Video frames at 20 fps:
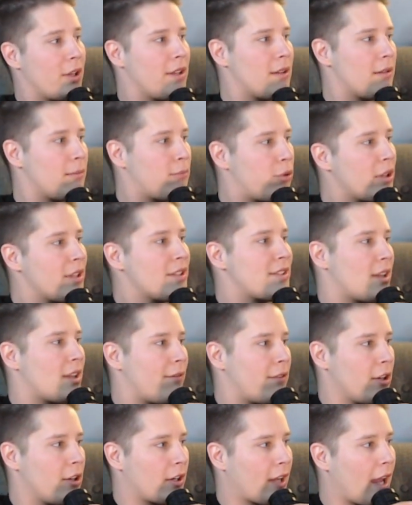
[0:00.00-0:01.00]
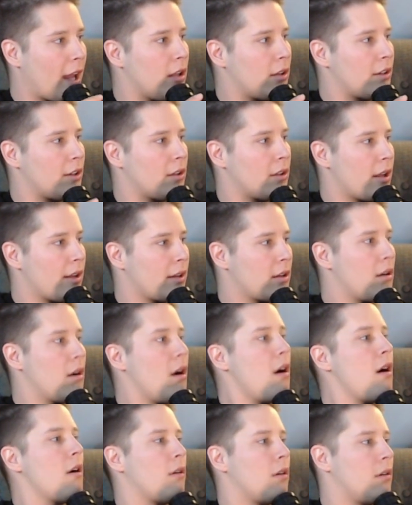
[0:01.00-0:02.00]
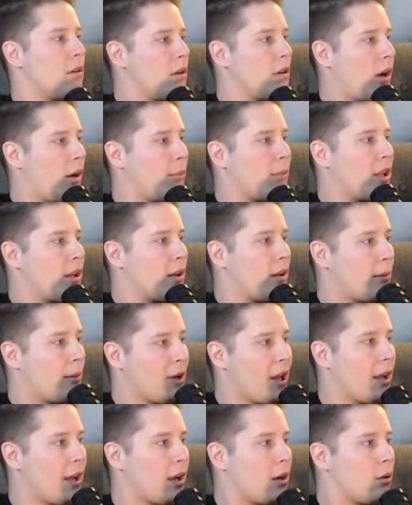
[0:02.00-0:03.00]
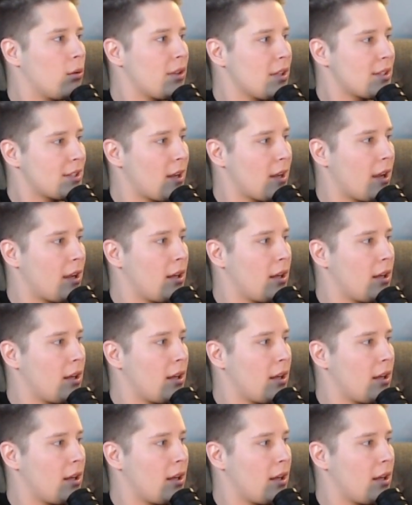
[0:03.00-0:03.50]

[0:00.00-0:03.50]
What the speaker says: putting stuff in your calendar, like, I'm gonna hang out with this guy.